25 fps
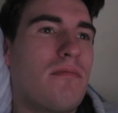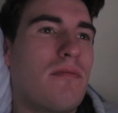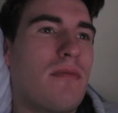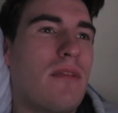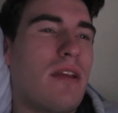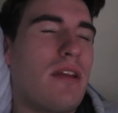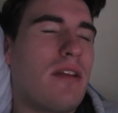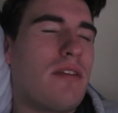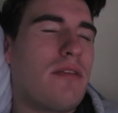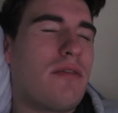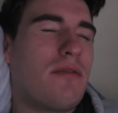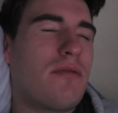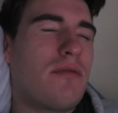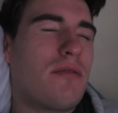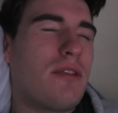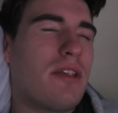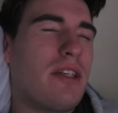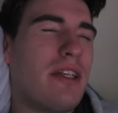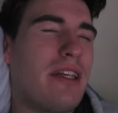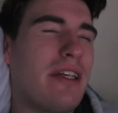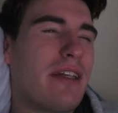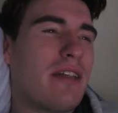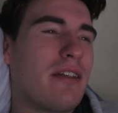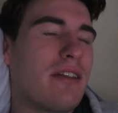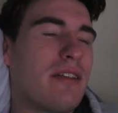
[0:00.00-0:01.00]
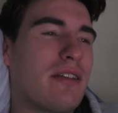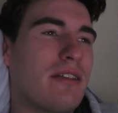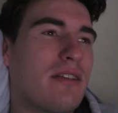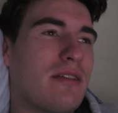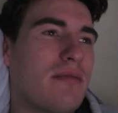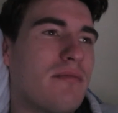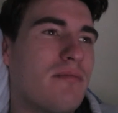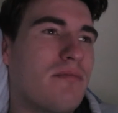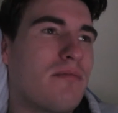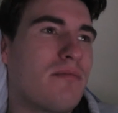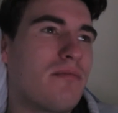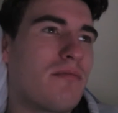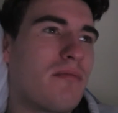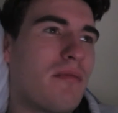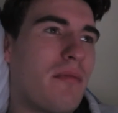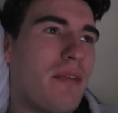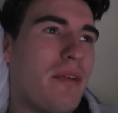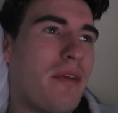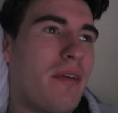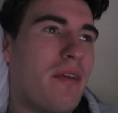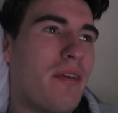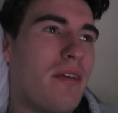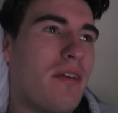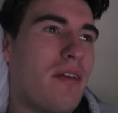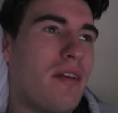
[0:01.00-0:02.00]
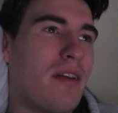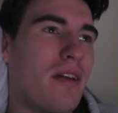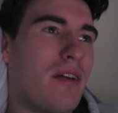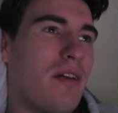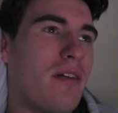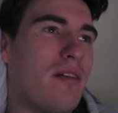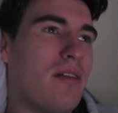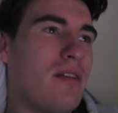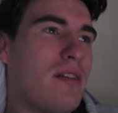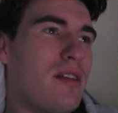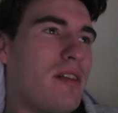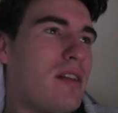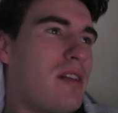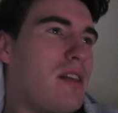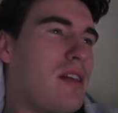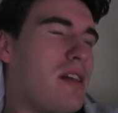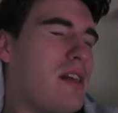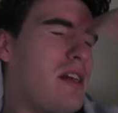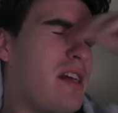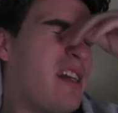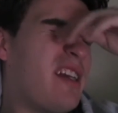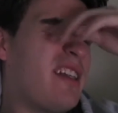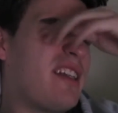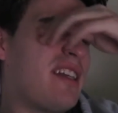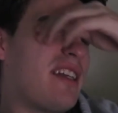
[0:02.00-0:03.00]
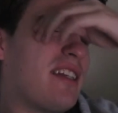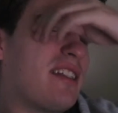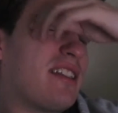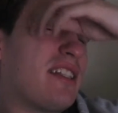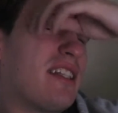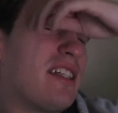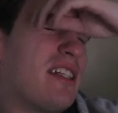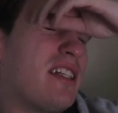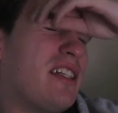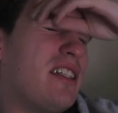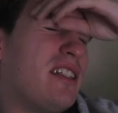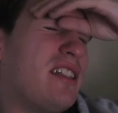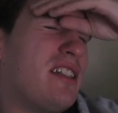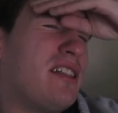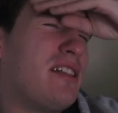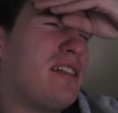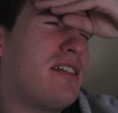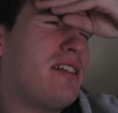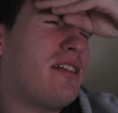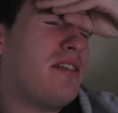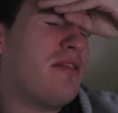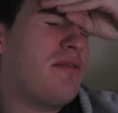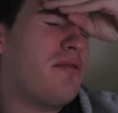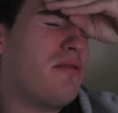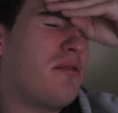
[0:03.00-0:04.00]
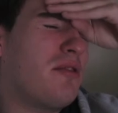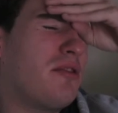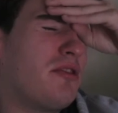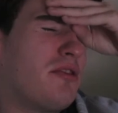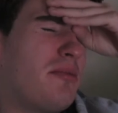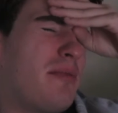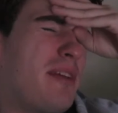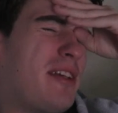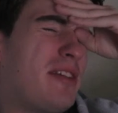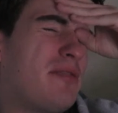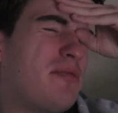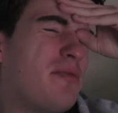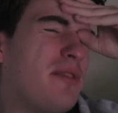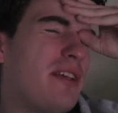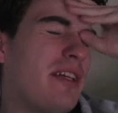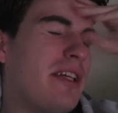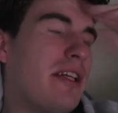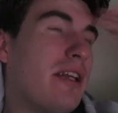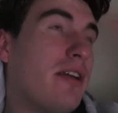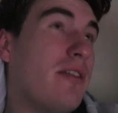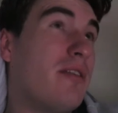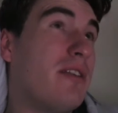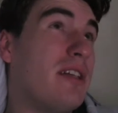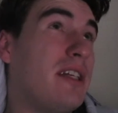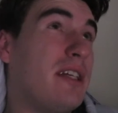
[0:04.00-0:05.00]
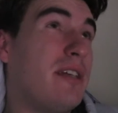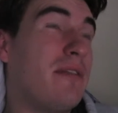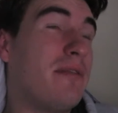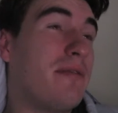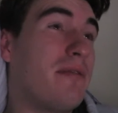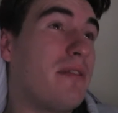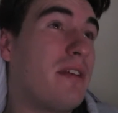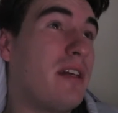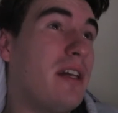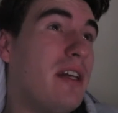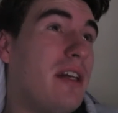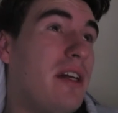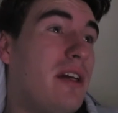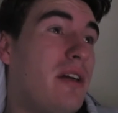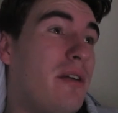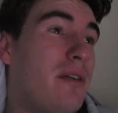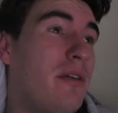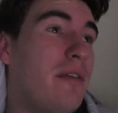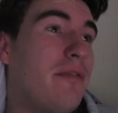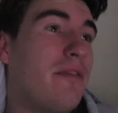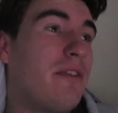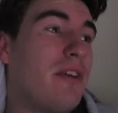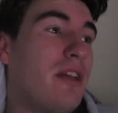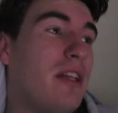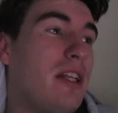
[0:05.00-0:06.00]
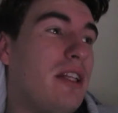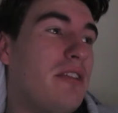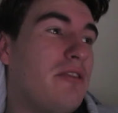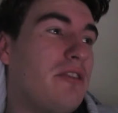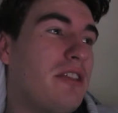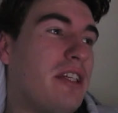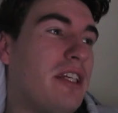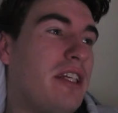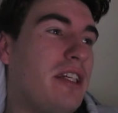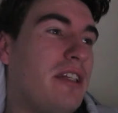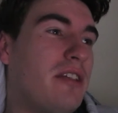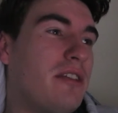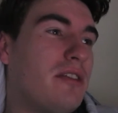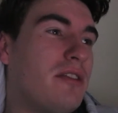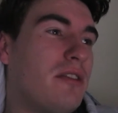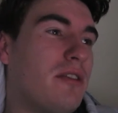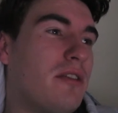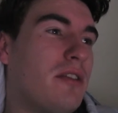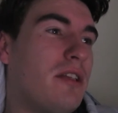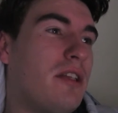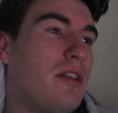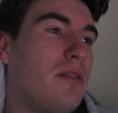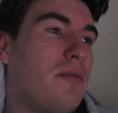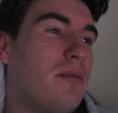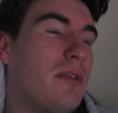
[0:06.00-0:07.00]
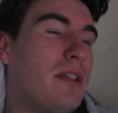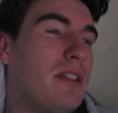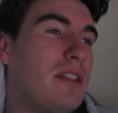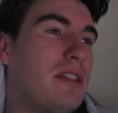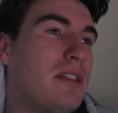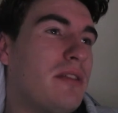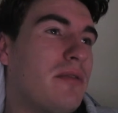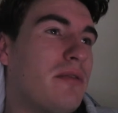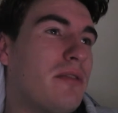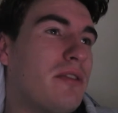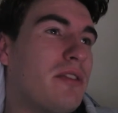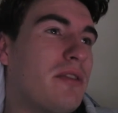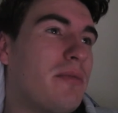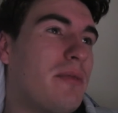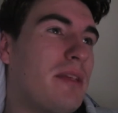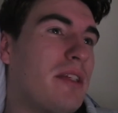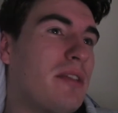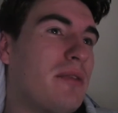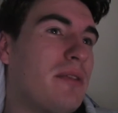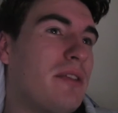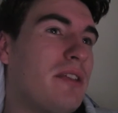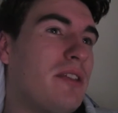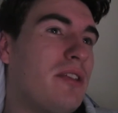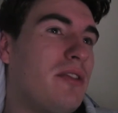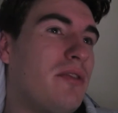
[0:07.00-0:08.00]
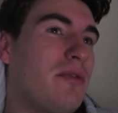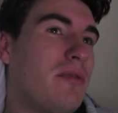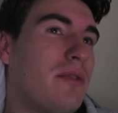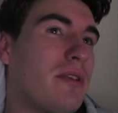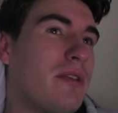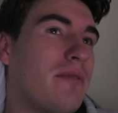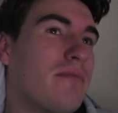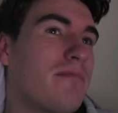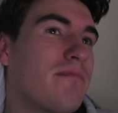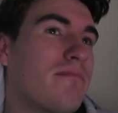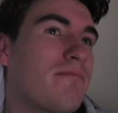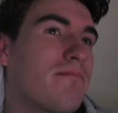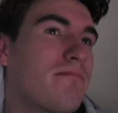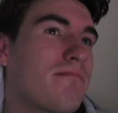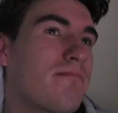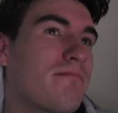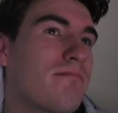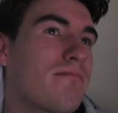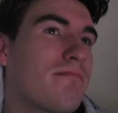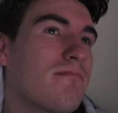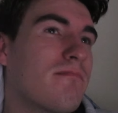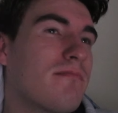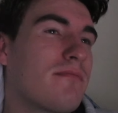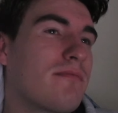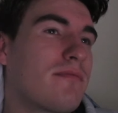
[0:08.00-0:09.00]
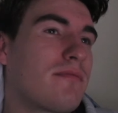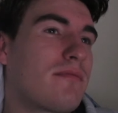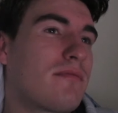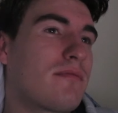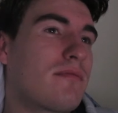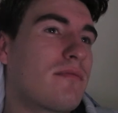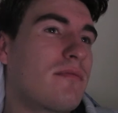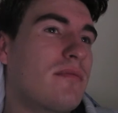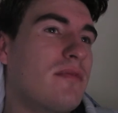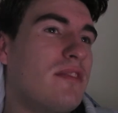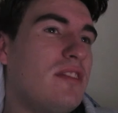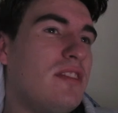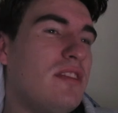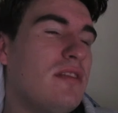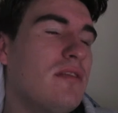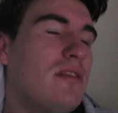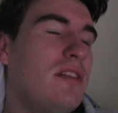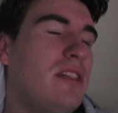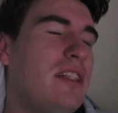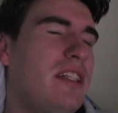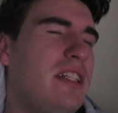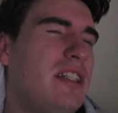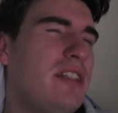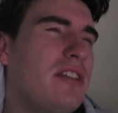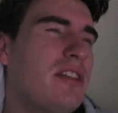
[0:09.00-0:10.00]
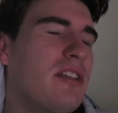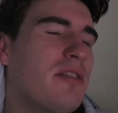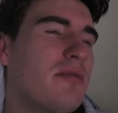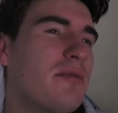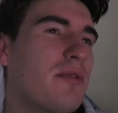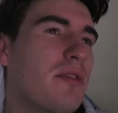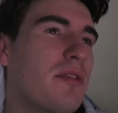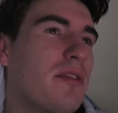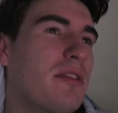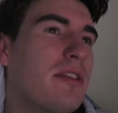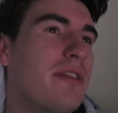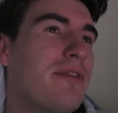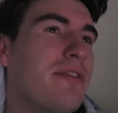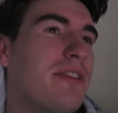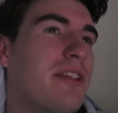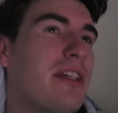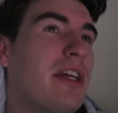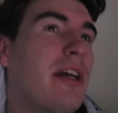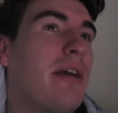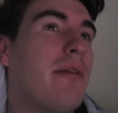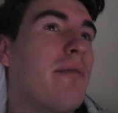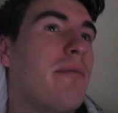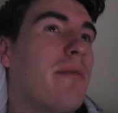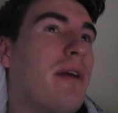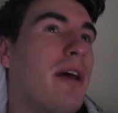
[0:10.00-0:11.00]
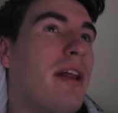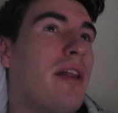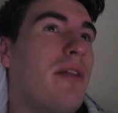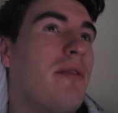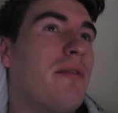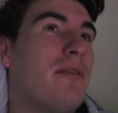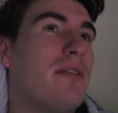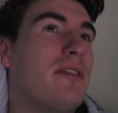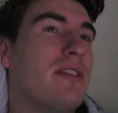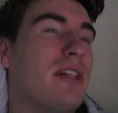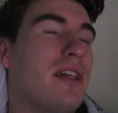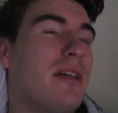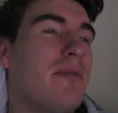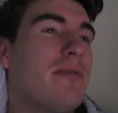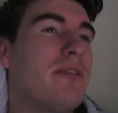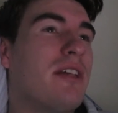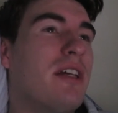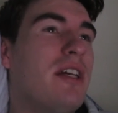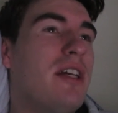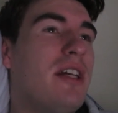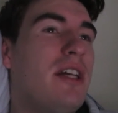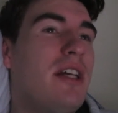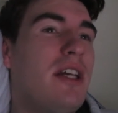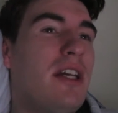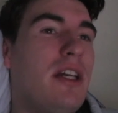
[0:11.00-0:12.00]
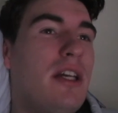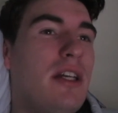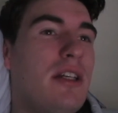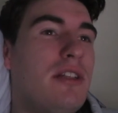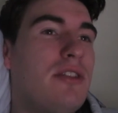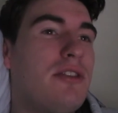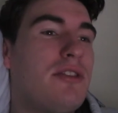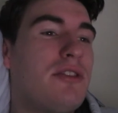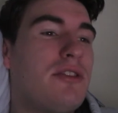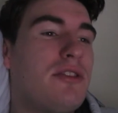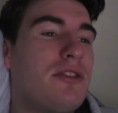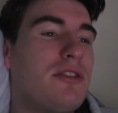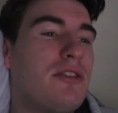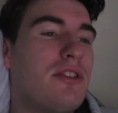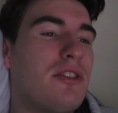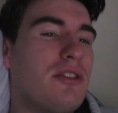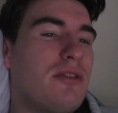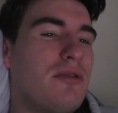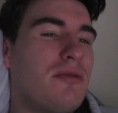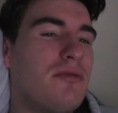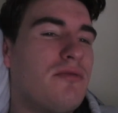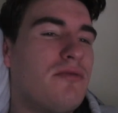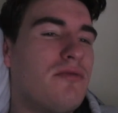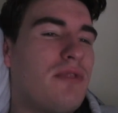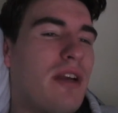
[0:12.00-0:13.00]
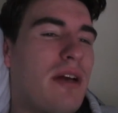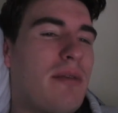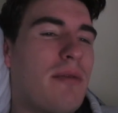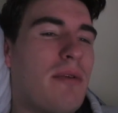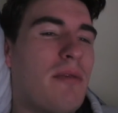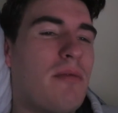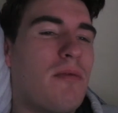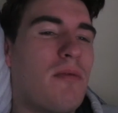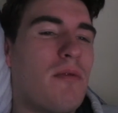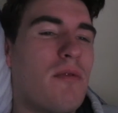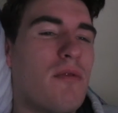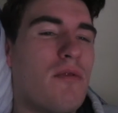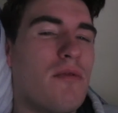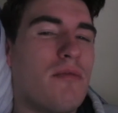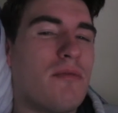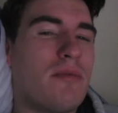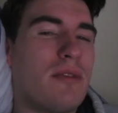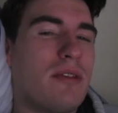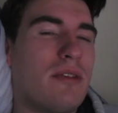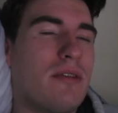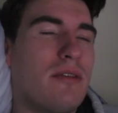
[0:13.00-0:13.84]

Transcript: It's ridiculous. You know, it's like saying, oh, you know, what's the best way? You know, if we've got electric heaters on in the winter, what's the best way to do it? The heating comes on at a different time. Other times, just wrap up warm.